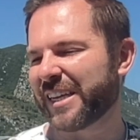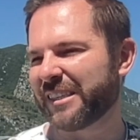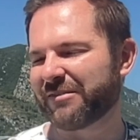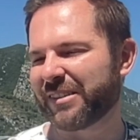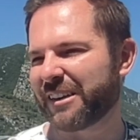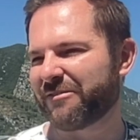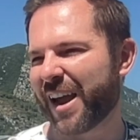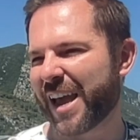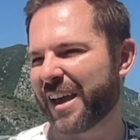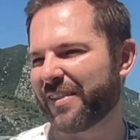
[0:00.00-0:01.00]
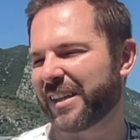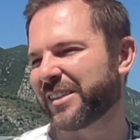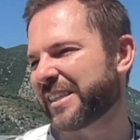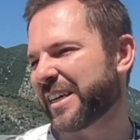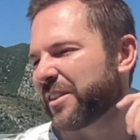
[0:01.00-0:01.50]
I didn't really rate, and then
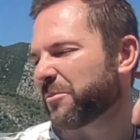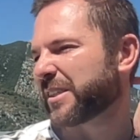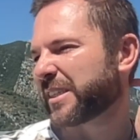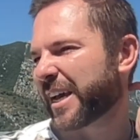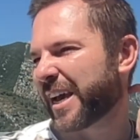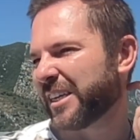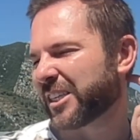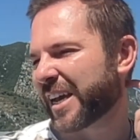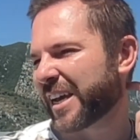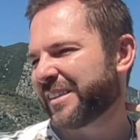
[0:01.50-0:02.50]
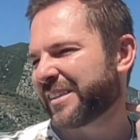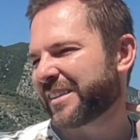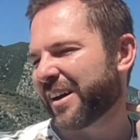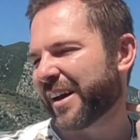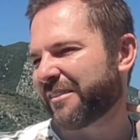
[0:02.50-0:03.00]
seeing them on stage, I
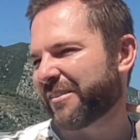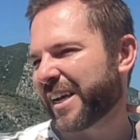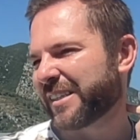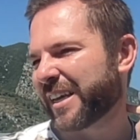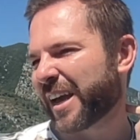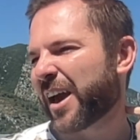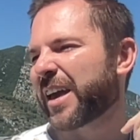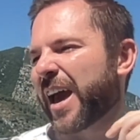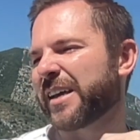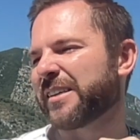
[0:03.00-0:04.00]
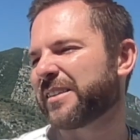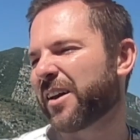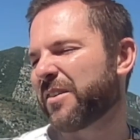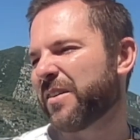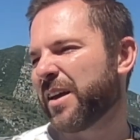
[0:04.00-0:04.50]
started rating. Okay,
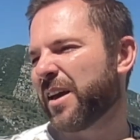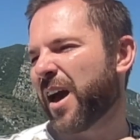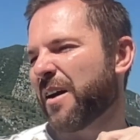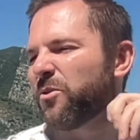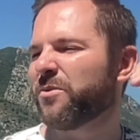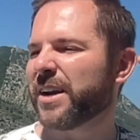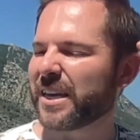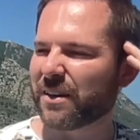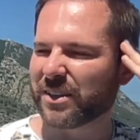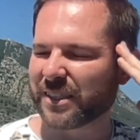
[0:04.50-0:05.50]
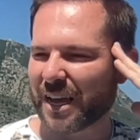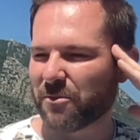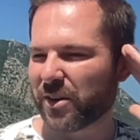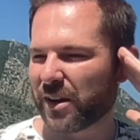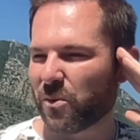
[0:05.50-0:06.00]
so I've already given San
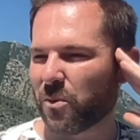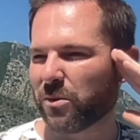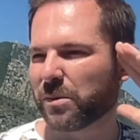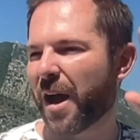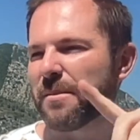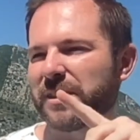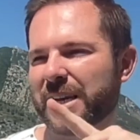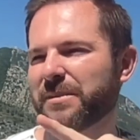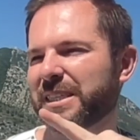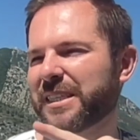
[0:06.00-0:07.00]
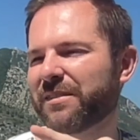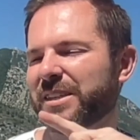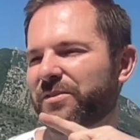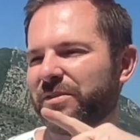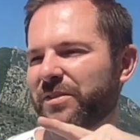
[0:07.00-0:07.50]
Marino award, but I'm tempted to give
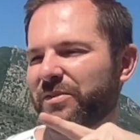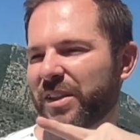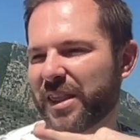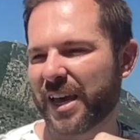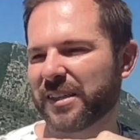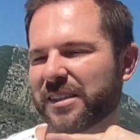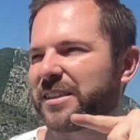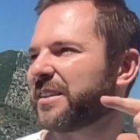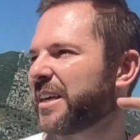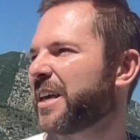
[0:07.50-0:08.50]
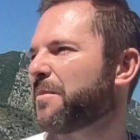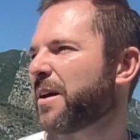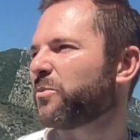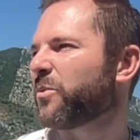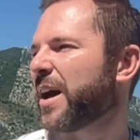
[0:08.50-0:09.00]
it for this, because thinking
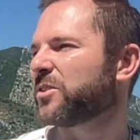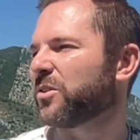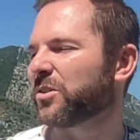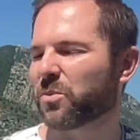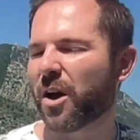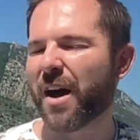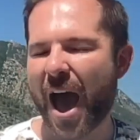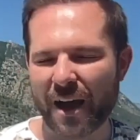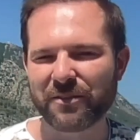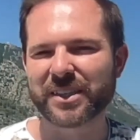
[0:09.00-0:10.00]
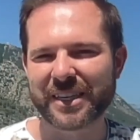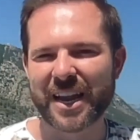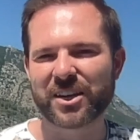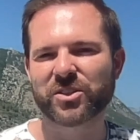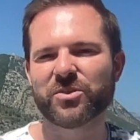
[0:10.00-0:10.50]
about where songs were after the
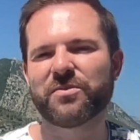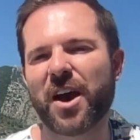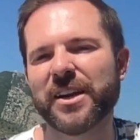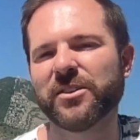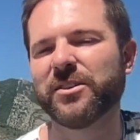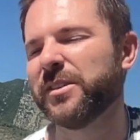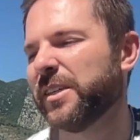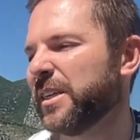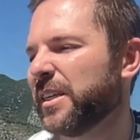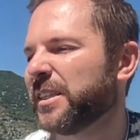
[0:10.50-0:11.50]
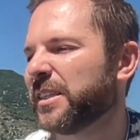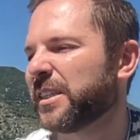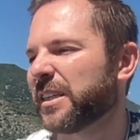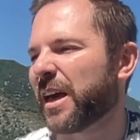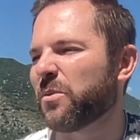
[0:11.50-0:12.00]
national final
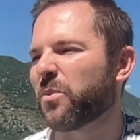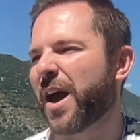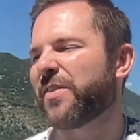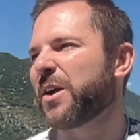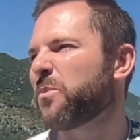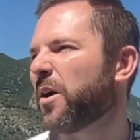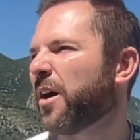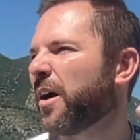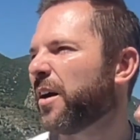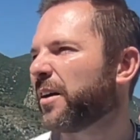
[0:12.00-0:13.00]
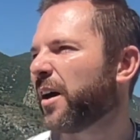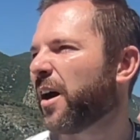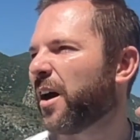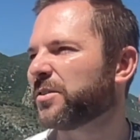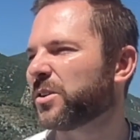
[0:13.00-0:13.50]
to then where they were
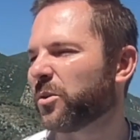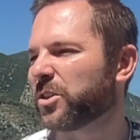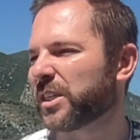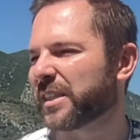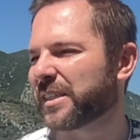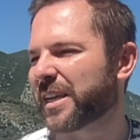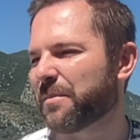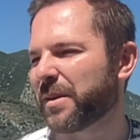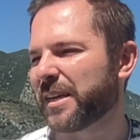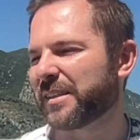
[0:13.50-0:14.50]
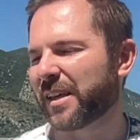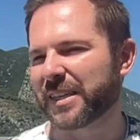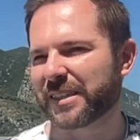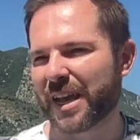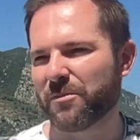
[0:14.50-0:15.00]
after watching the semis, I
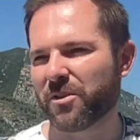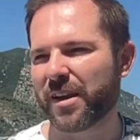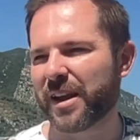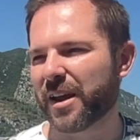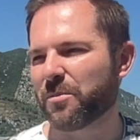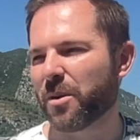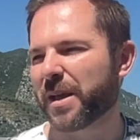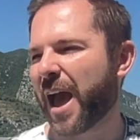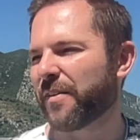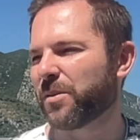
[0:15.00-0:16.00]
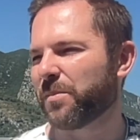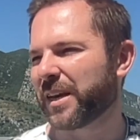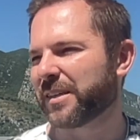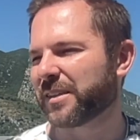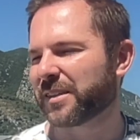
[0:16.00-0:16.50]
think San Marino probably had the
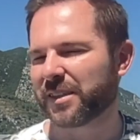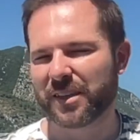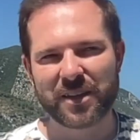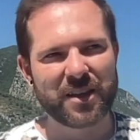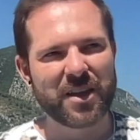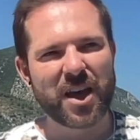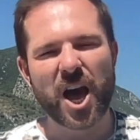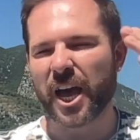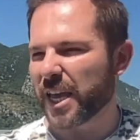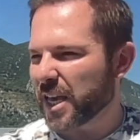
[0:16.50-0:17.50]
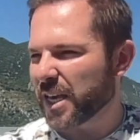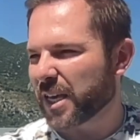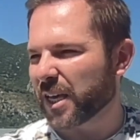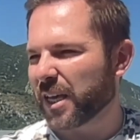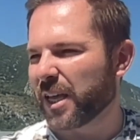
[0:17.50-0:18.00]
biggest
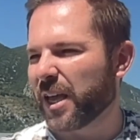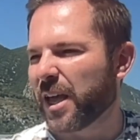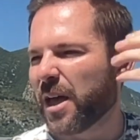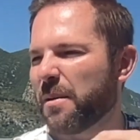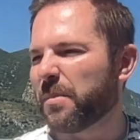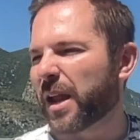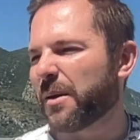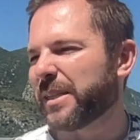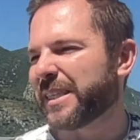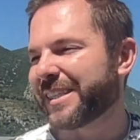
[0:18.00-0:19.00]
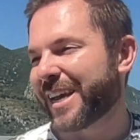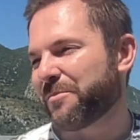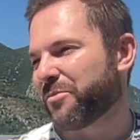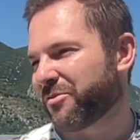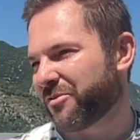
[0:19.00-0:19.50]
hike. But I would say
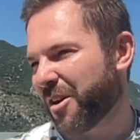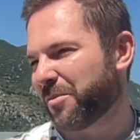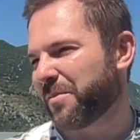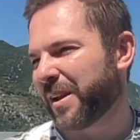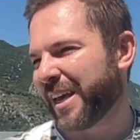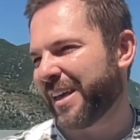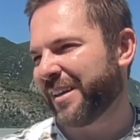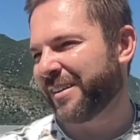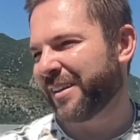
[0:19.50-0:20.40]
probably